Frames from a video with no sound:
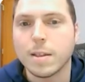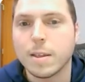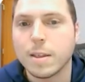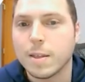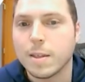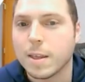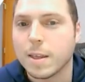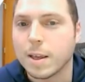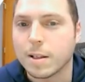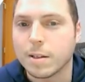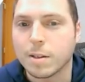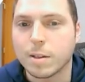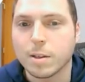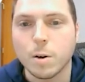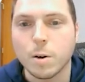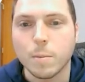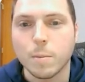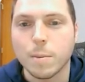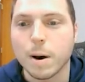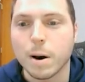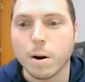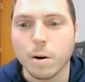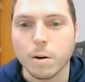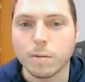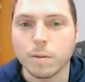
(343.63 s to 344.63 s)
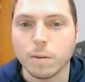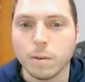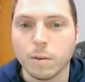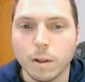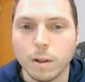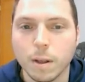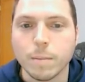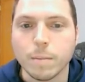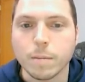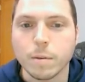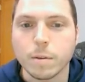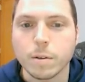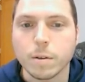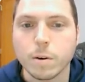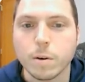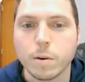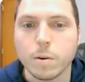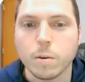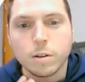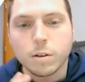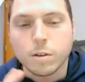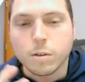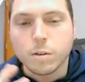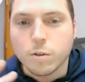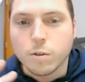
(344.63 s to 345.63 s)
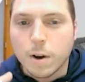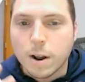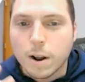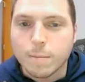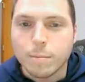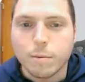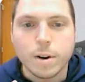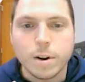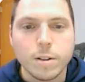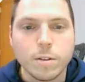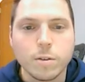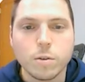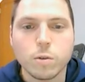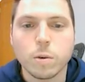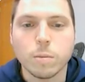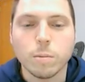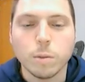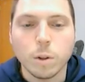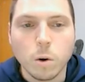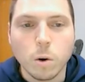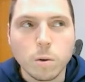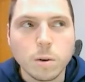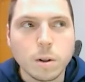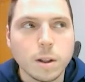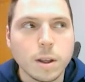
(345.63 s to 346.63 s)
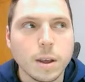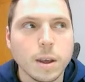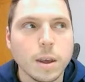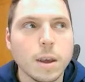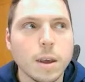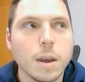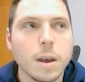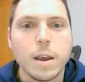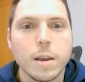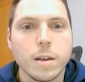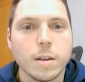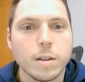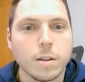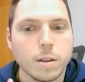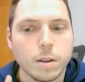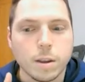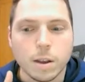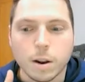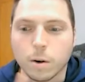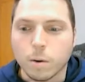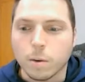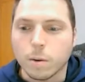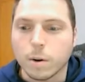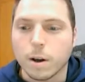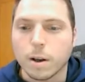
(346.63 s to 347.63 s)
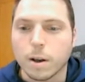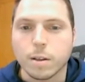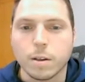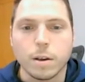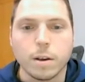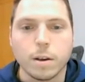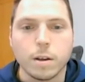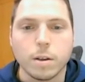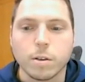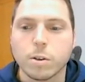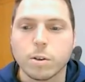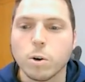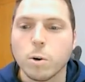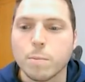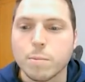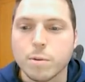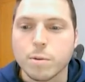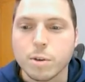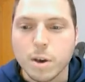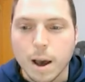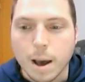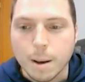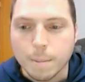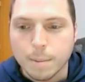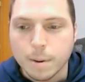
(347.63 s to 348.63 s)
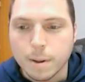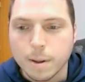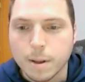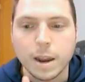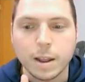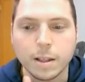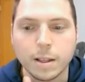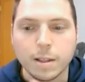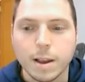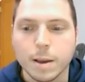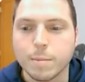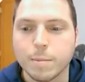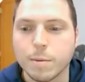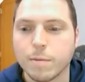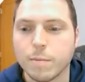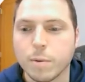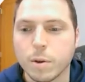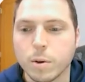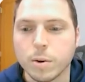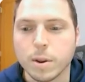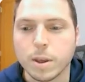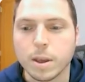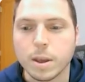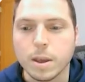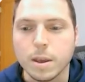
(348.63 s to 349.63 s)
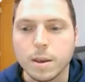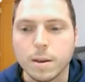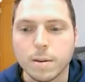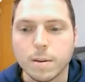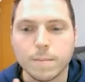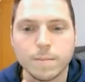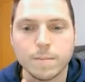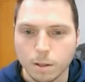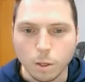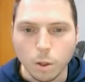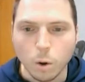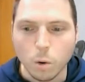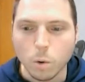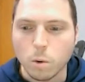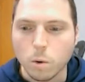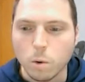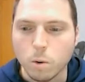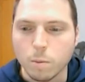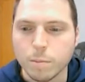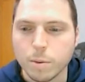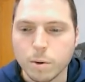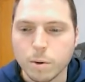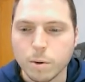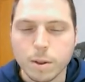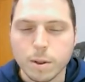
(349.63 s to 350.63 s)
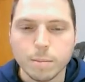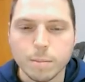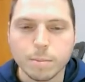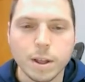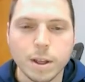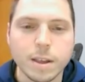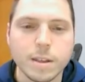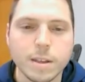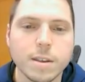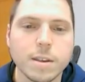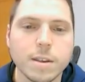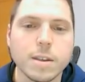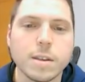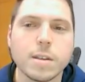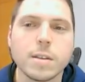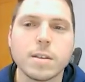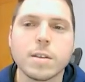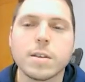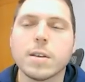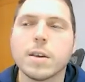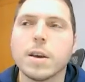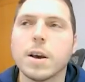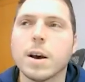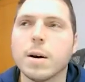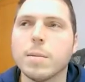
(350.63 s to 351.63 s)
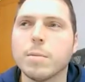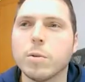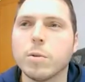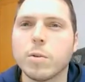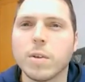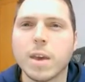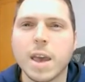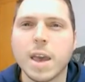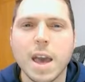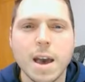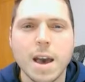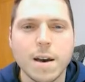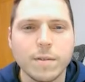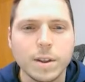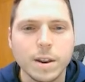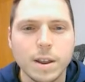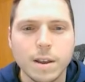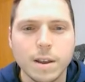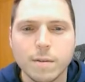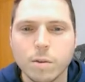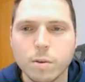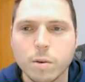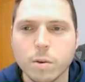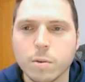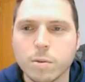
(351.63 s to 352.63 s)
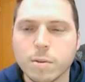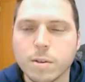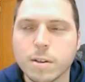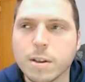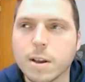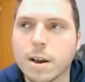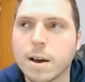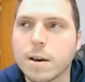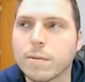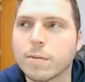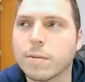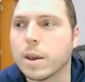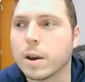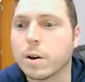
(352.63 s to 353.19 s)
That's so powerful. So just try to brainstorm locally. Is, a soap shop, any type of local beauty places, do they have any of their own stuff?